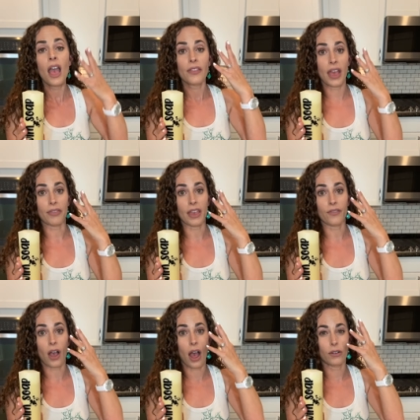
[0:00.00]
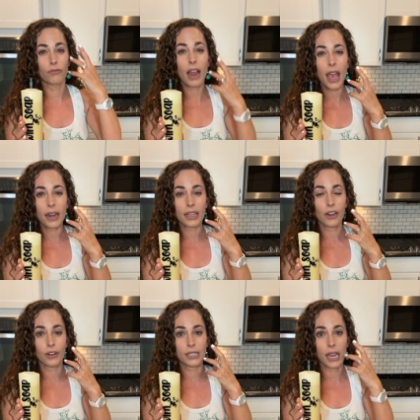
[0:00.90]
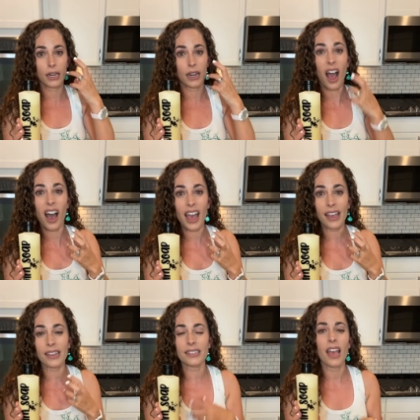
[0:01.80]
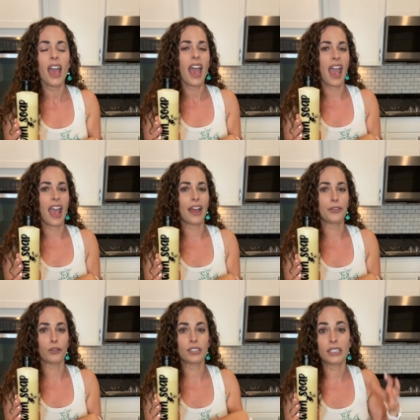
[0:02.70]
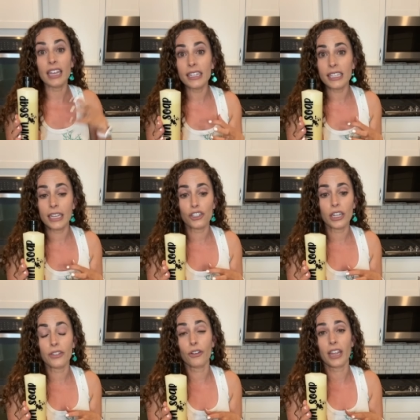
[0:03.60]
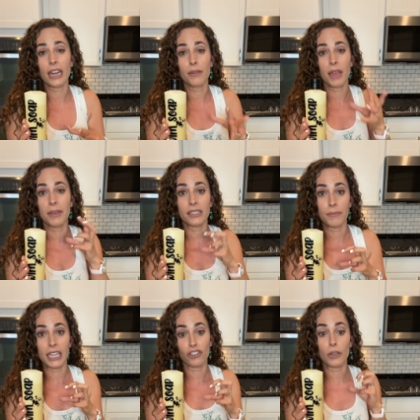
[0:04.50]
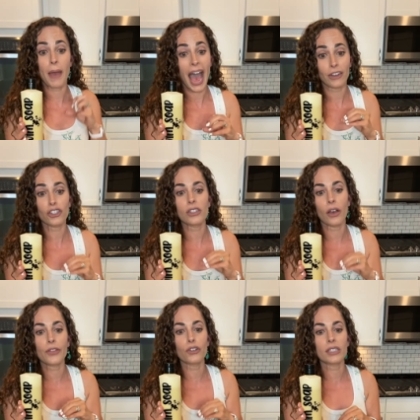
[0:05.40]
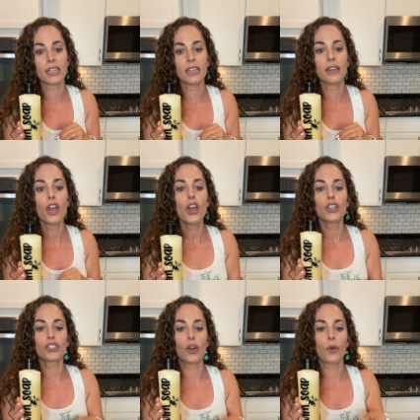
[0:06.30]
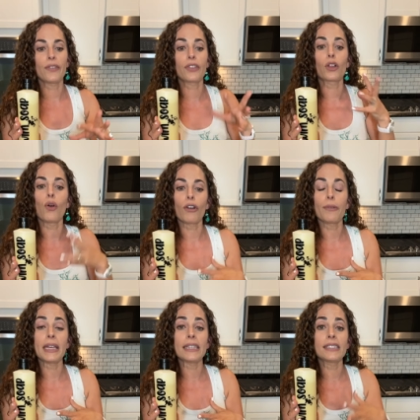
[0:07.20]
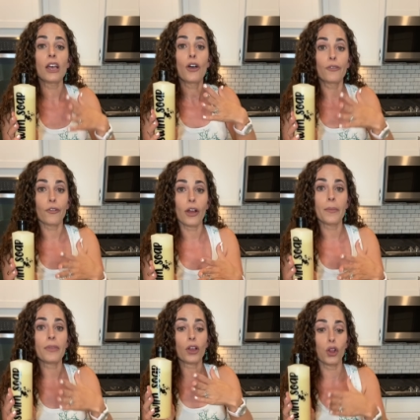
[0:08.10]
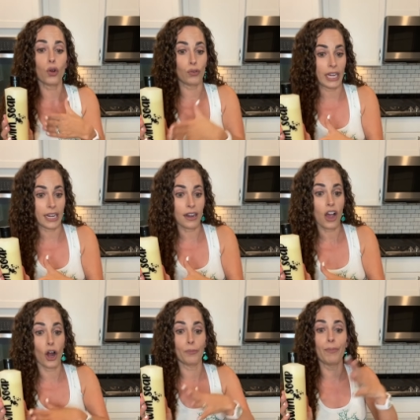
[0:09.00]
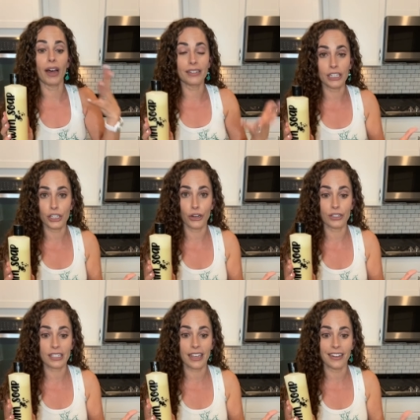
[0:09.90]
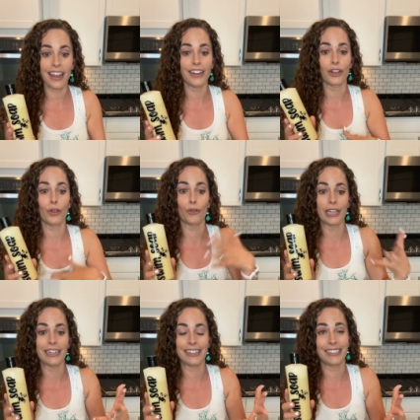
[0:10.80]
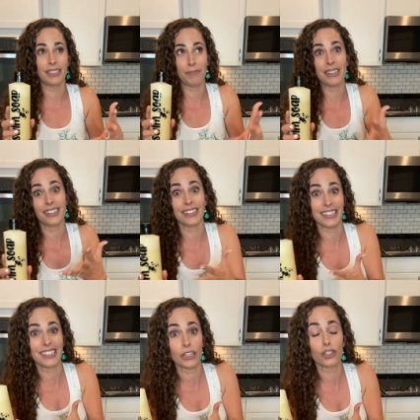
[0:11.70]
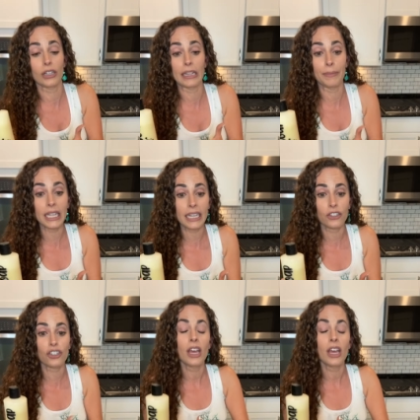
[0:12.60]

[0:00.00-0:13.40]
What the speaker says: that they've got red, irritated eyes, and their skin is itchy, and they're getting maybe some itchy patches on their skin. So if the chloramines from the chlorine are bonding to your skin, and chlorine is basically essentially bleach,